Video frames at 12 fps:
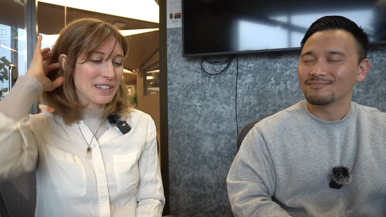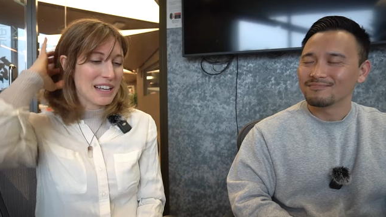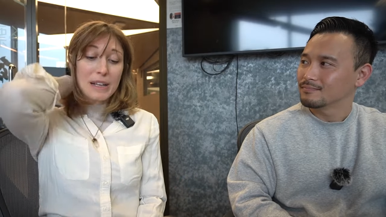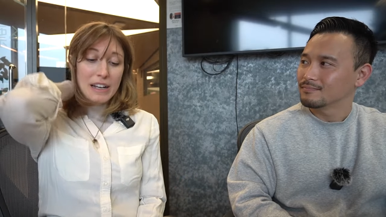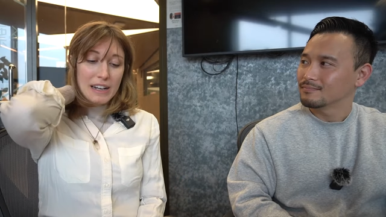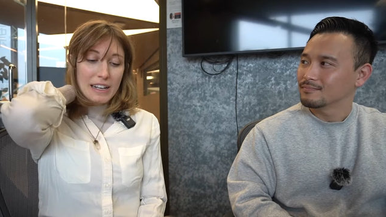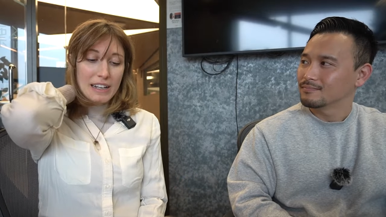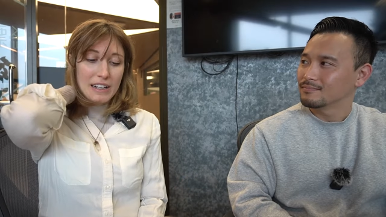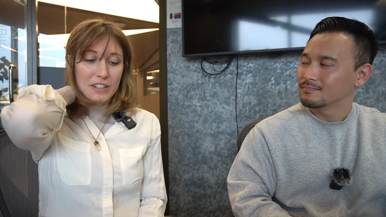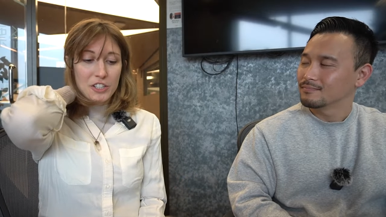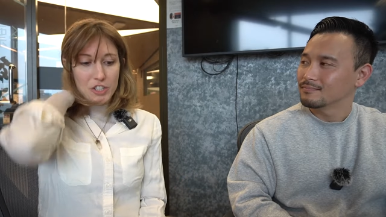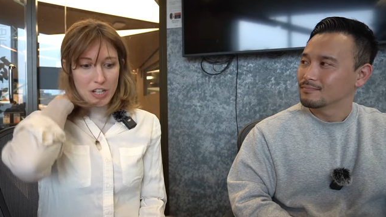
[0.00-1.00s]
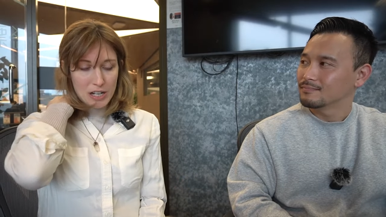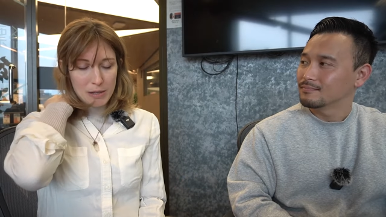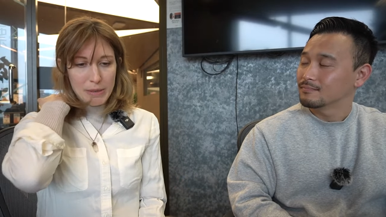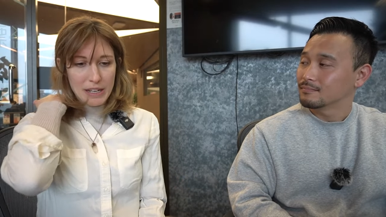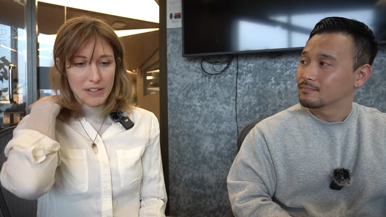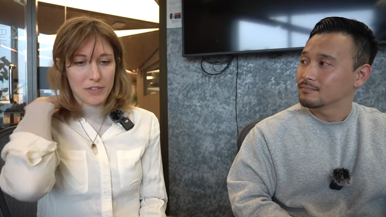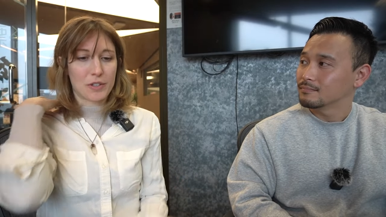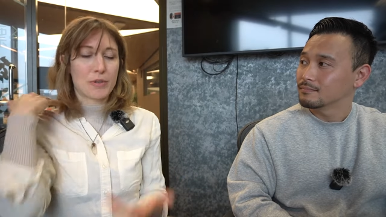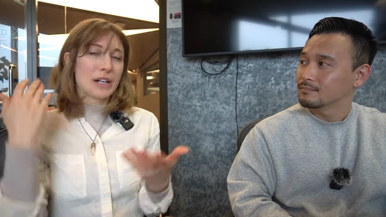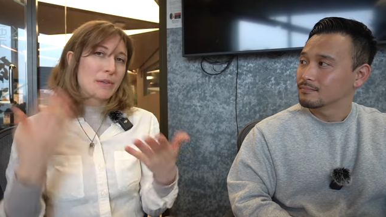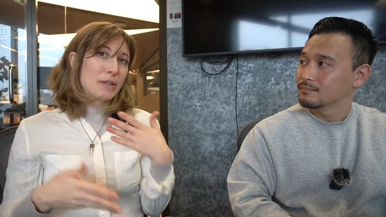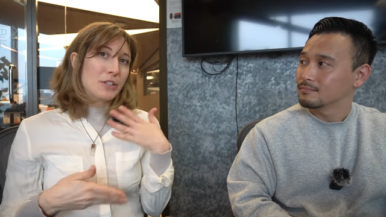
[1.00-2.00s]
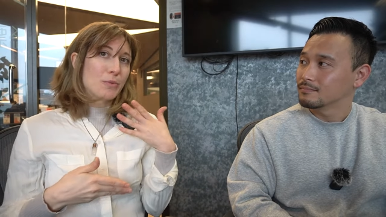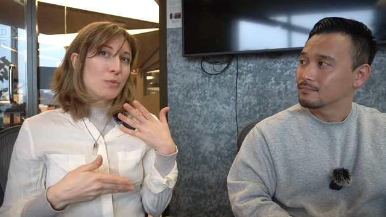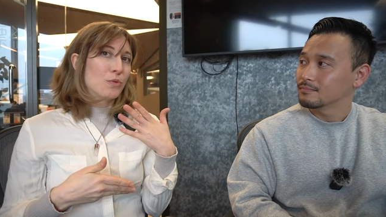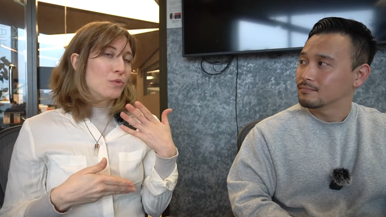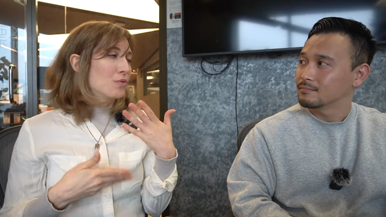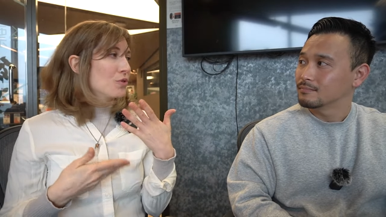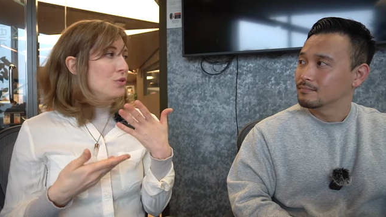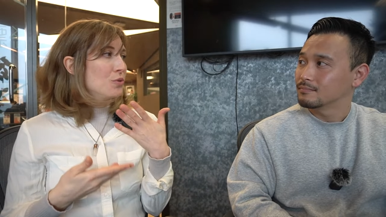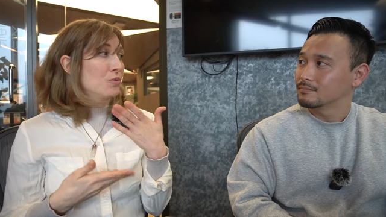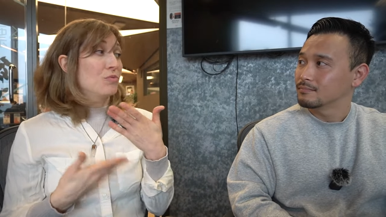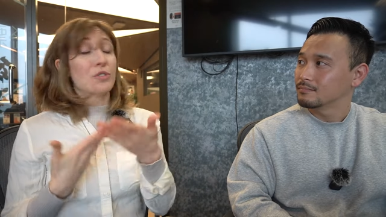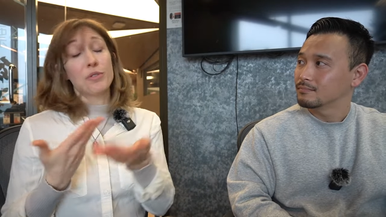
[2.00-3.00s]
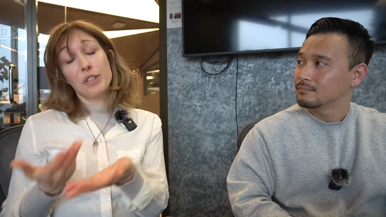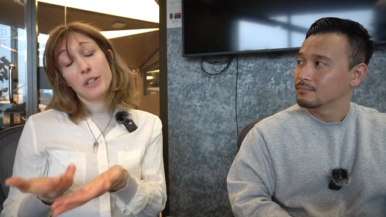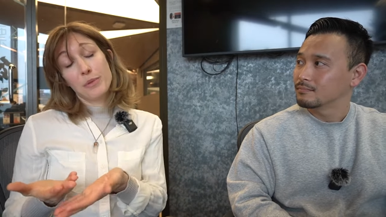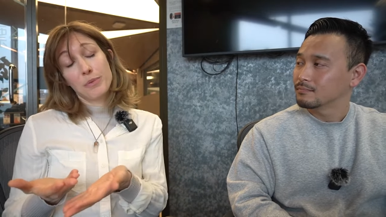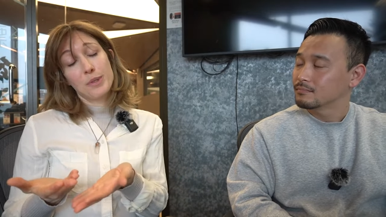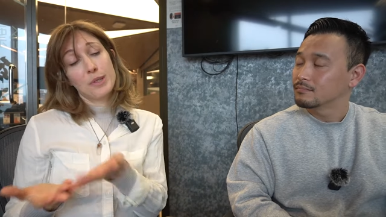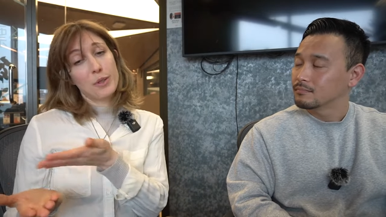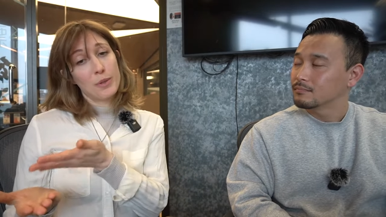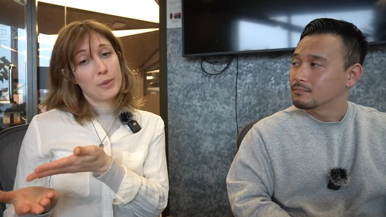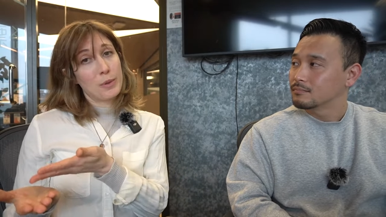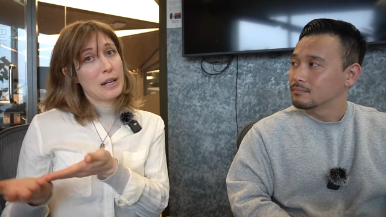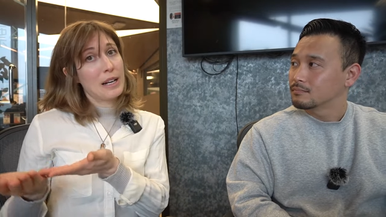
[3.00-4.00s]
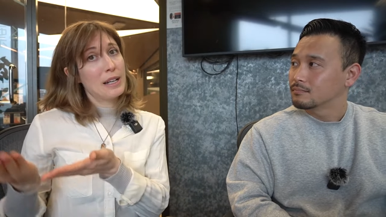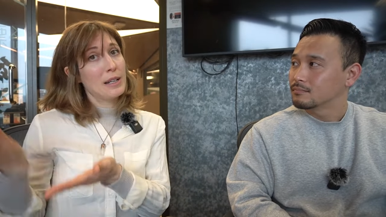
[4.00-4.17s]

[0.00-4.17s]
Speaker 1: But yeah, I got a job and it required me to move to Tokyo, so I